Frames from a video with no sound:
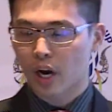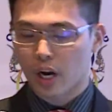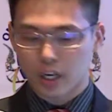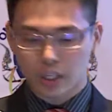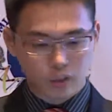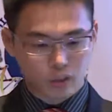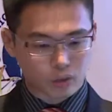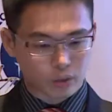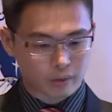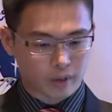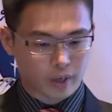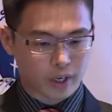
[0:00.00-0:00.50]

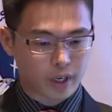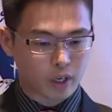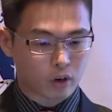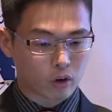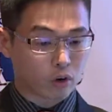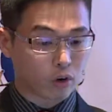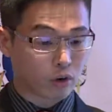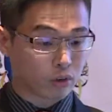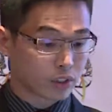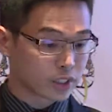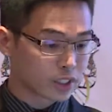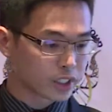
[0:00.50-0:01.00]
eye drop can
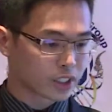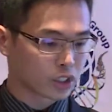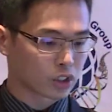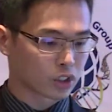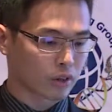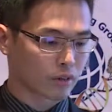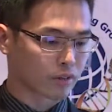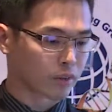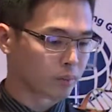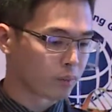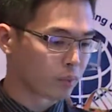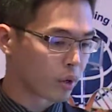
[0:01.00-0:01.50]
already
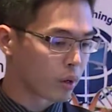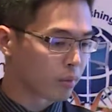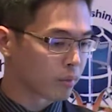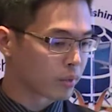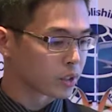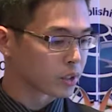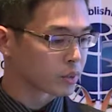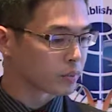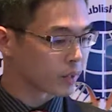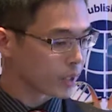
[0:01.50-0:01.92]
solve the problems.